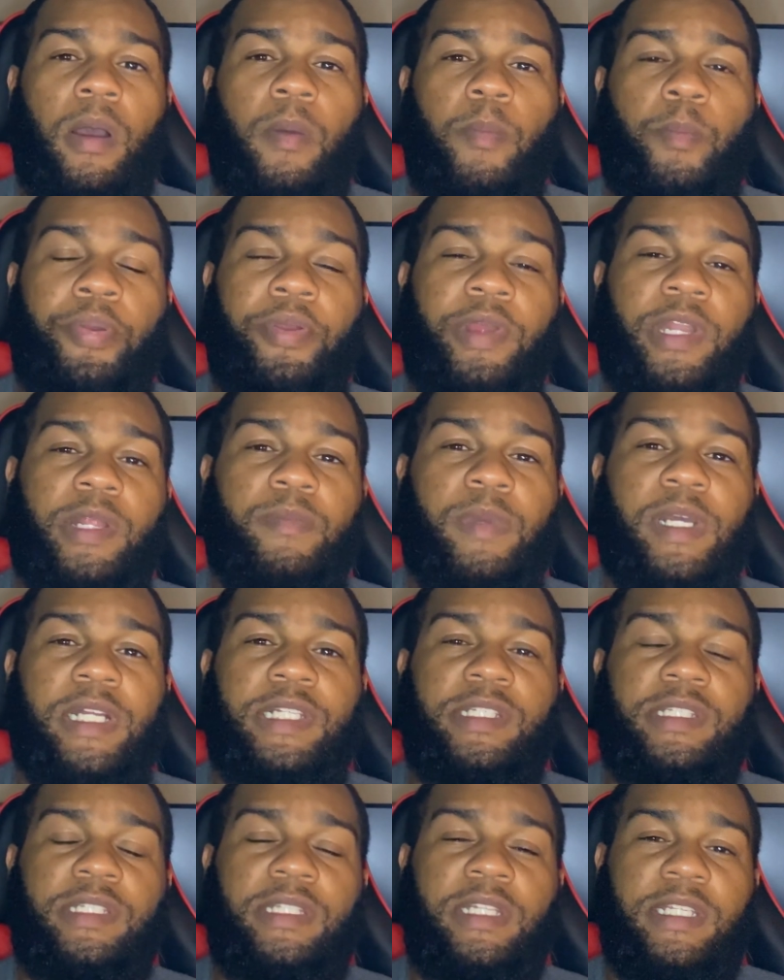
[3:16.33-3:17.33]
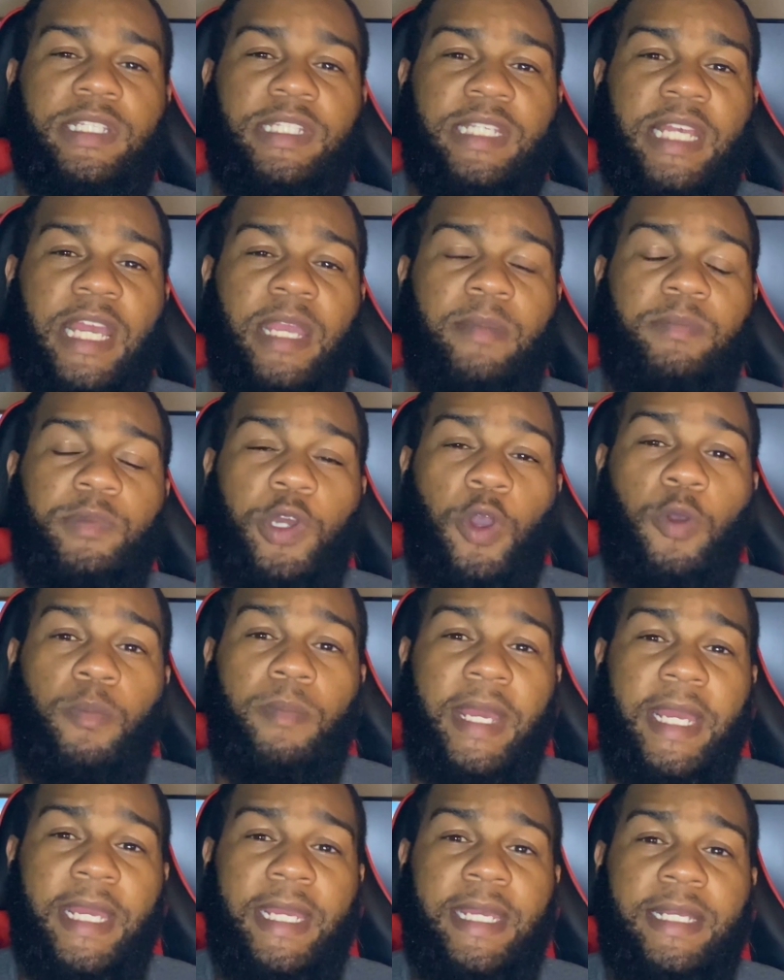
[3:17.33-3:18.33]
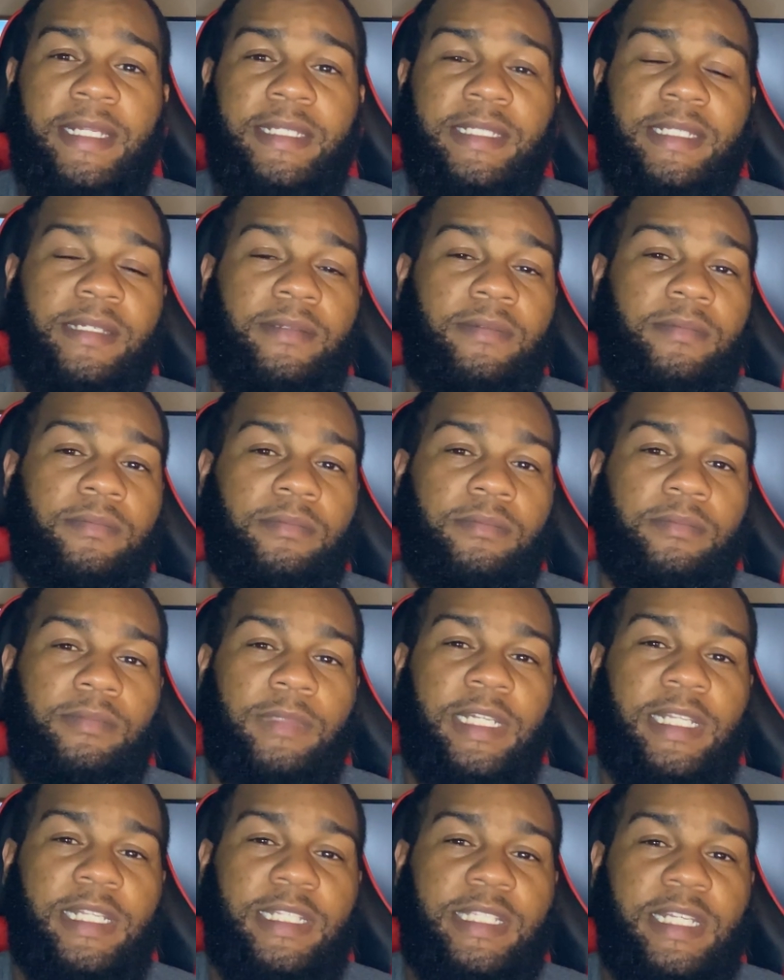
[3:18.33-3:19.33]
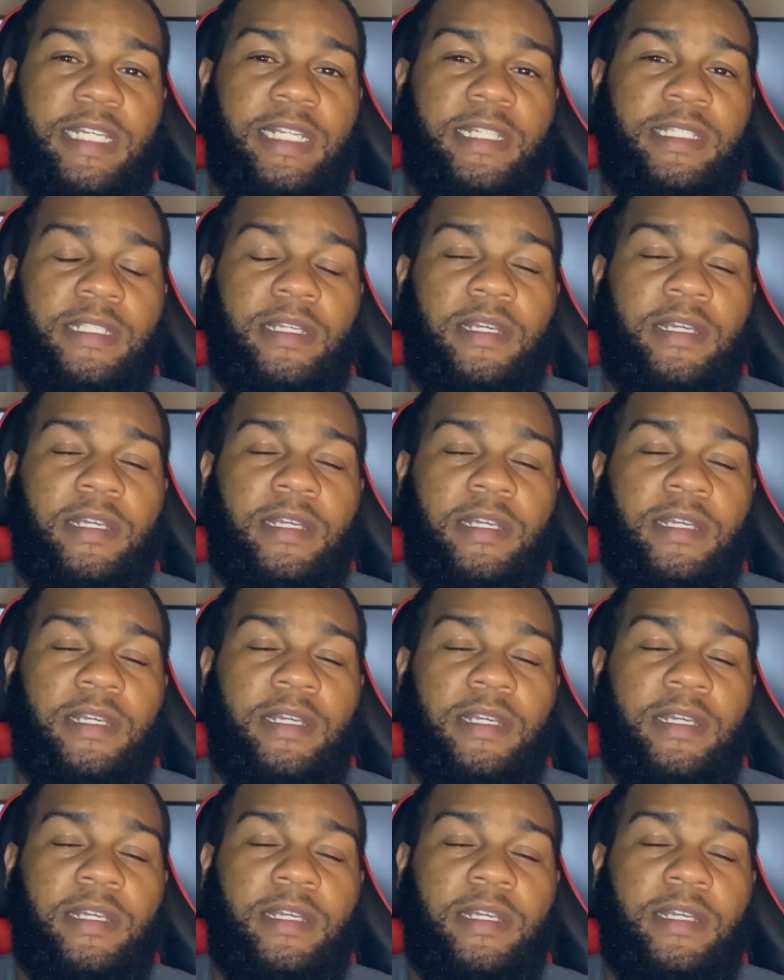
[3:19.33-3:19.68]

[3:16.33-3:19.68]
pretty much the same domains in a sense.